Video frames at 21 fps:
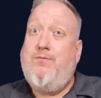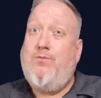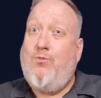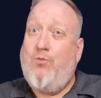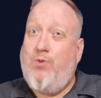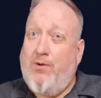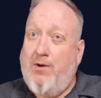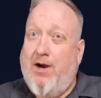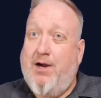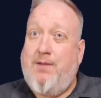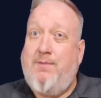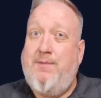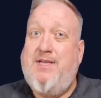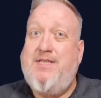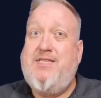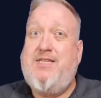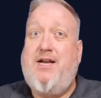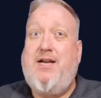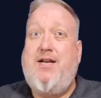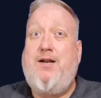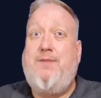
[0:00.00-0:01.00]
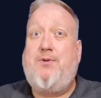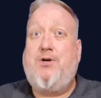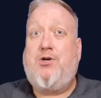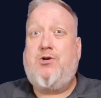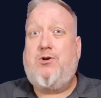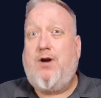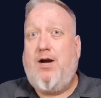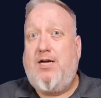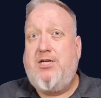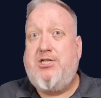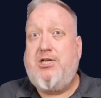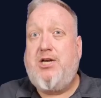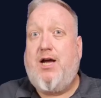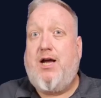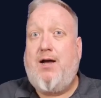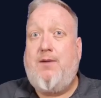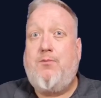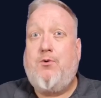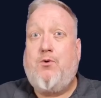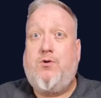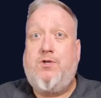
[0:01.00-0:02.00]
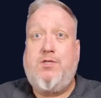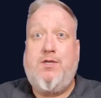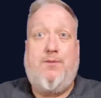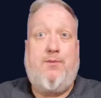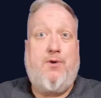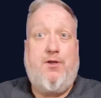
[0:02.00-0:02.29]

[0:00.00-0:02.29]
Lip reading: We recommend setting up a cron job or some